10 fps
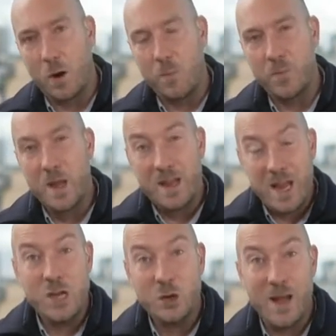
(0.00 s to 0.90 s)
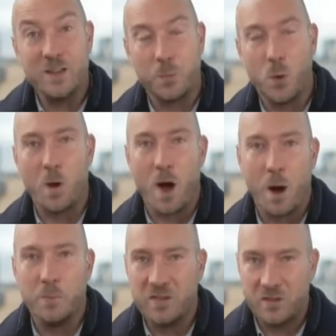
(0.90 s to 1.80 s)
on key transport
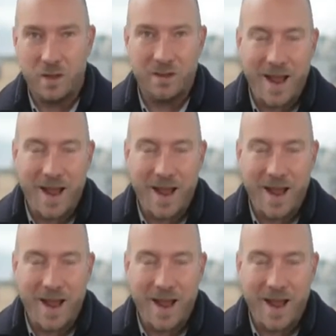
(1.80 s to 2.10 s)
hubs,